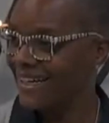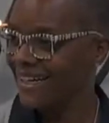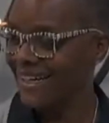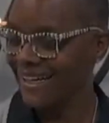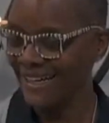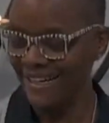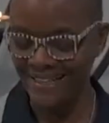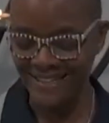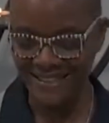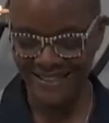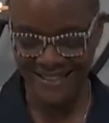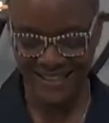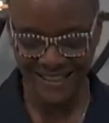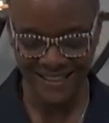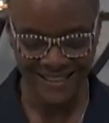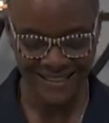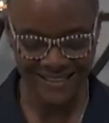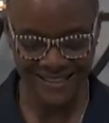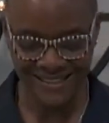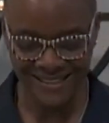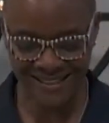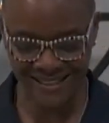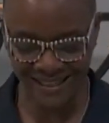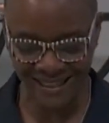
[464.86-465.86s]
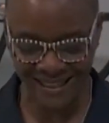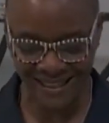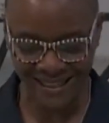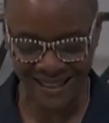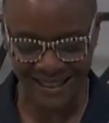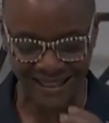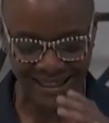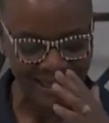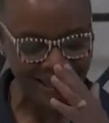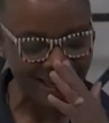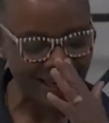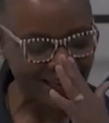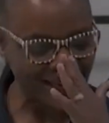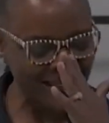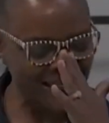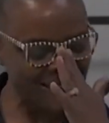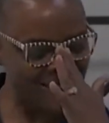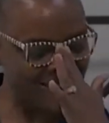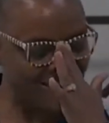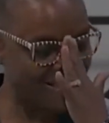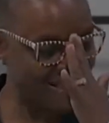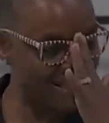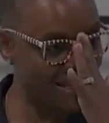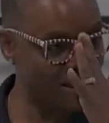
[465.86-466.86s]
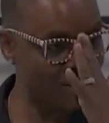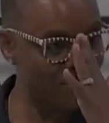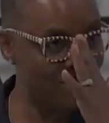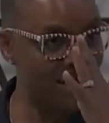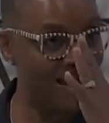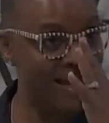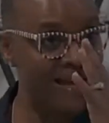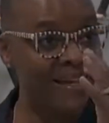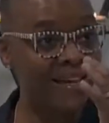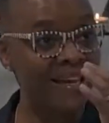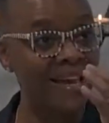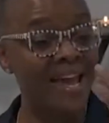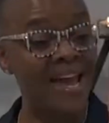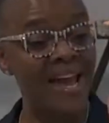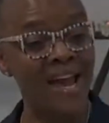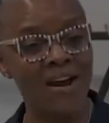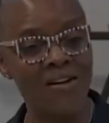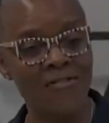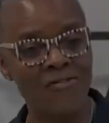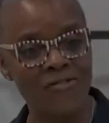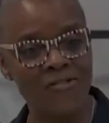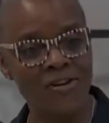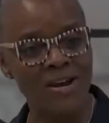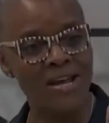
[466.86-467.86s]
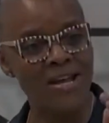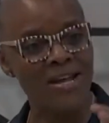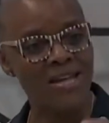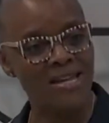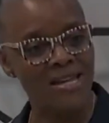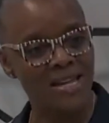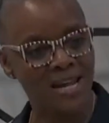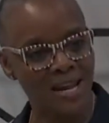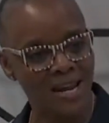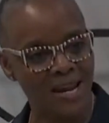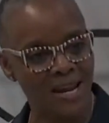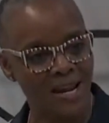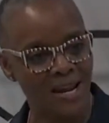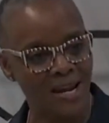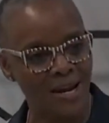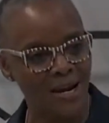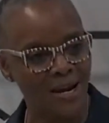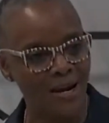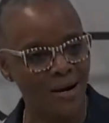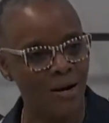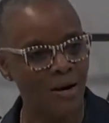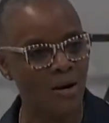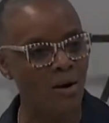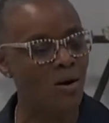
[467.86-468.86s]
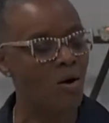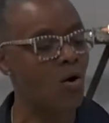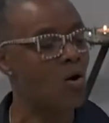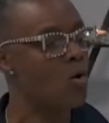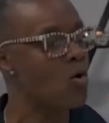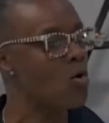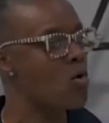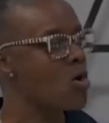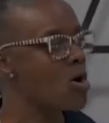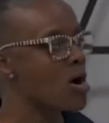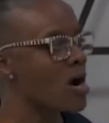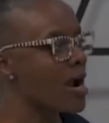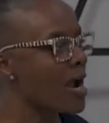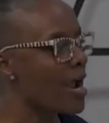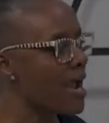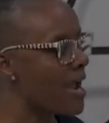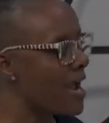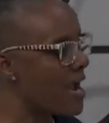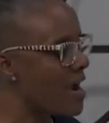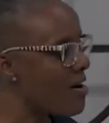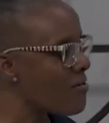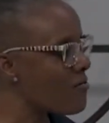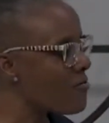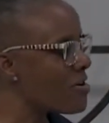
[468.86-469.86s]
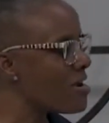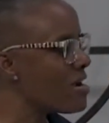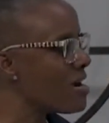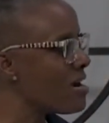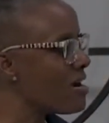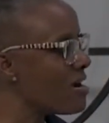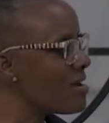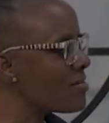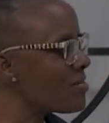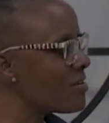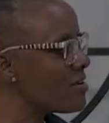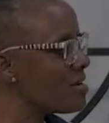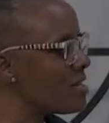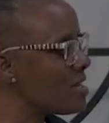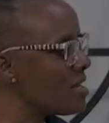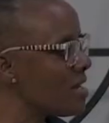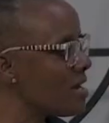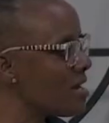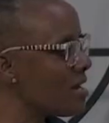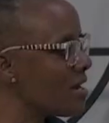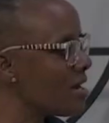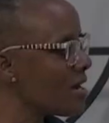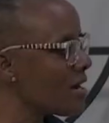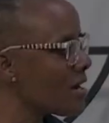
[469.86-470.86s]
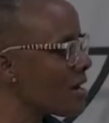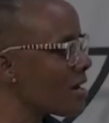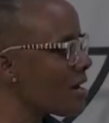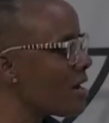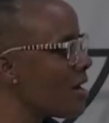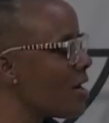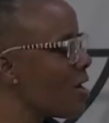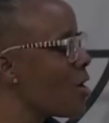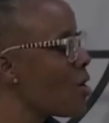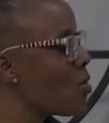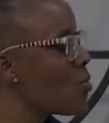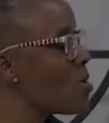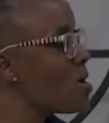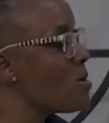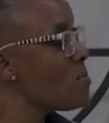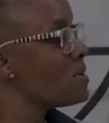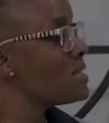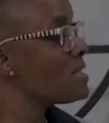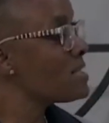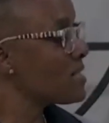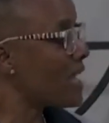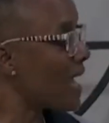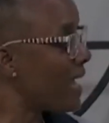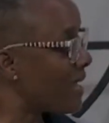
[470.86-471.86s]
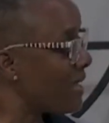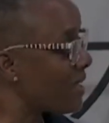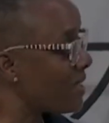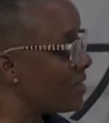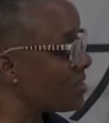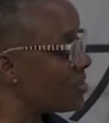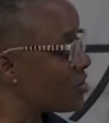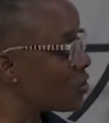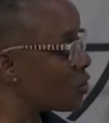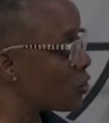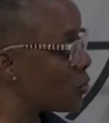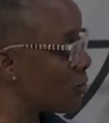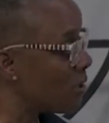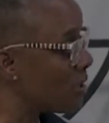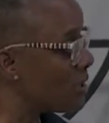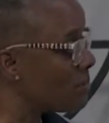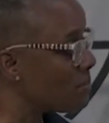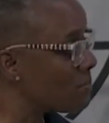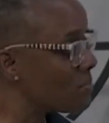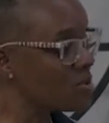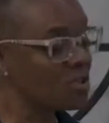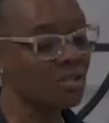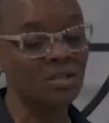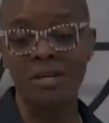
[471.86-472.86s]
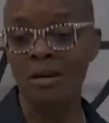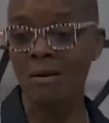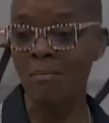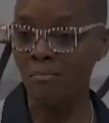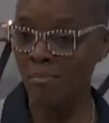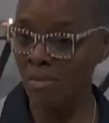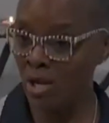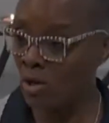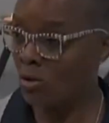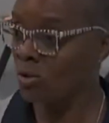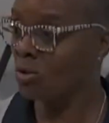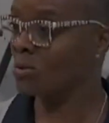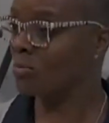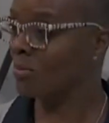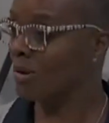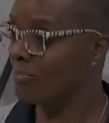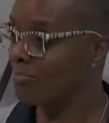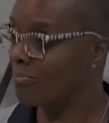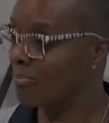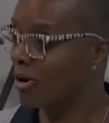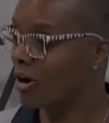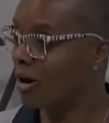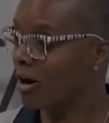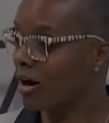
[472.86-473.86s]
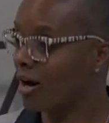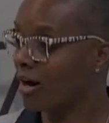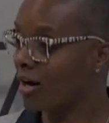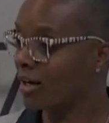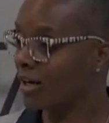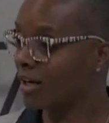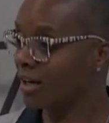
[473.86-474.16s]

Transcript: in Tennessee, it seemed like every year or every other year we would take a trip to the amusement park.